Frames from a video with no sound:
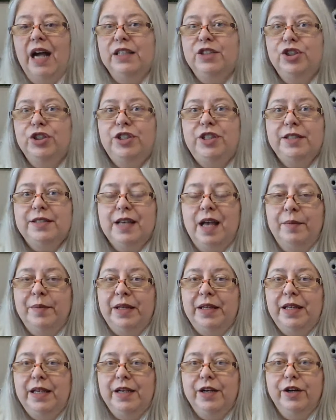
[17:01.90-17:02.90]
I should just come
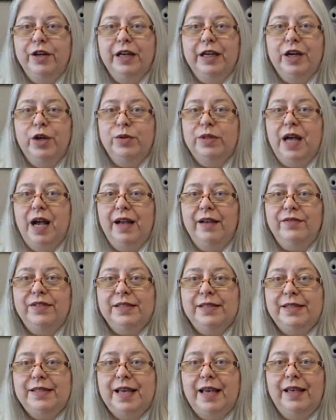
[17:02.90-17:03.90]
in here and go live
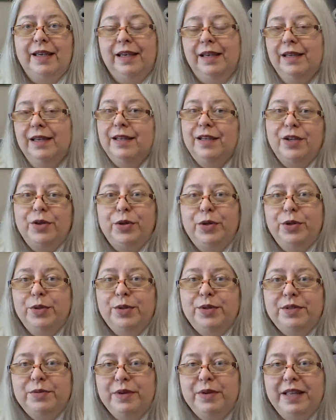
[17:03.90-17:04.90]
and say,
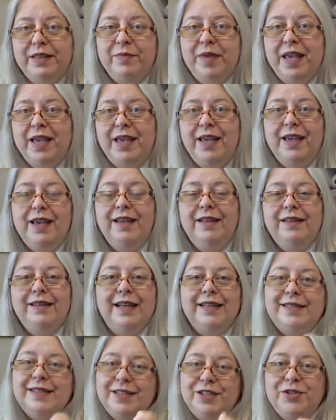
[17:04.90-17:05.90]
who's with me?
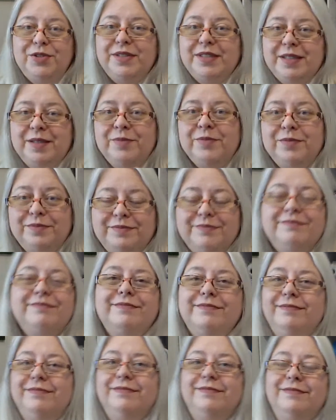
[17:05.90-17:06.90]
Let's do some
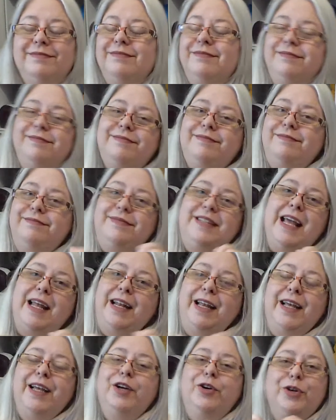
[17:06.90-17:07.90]

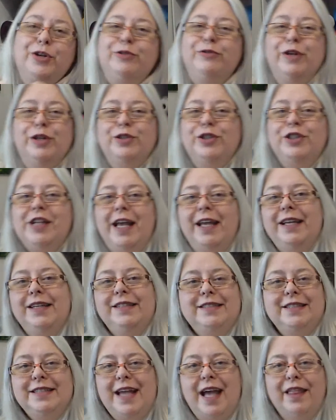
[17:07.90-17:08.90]
knitting or
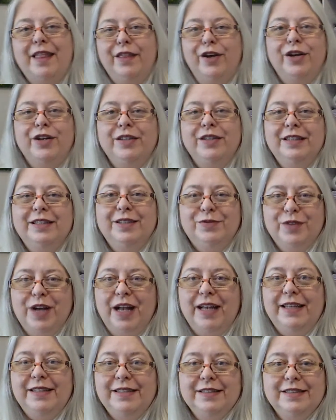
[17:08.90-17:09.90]
crocheting together,
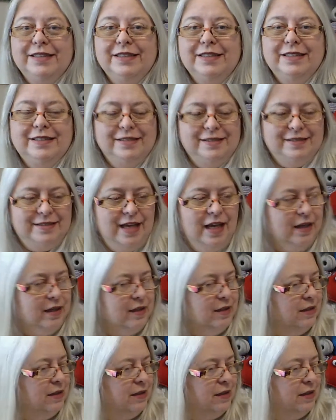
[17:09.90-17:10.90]
right? Yeah,
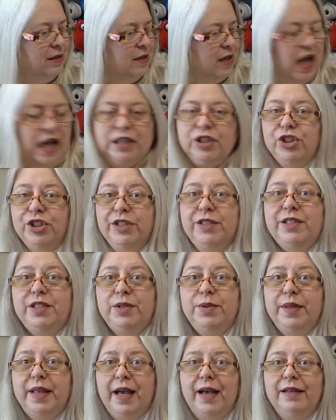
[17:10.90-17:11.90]
I should
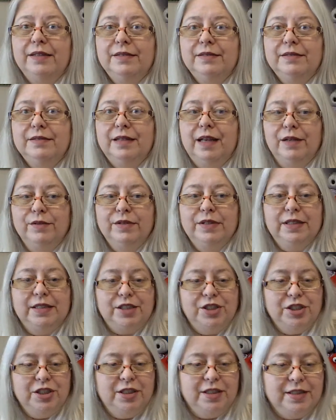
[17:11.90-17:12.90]
do that. I really
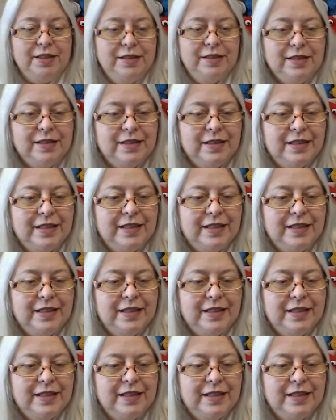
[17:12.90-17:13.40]
should.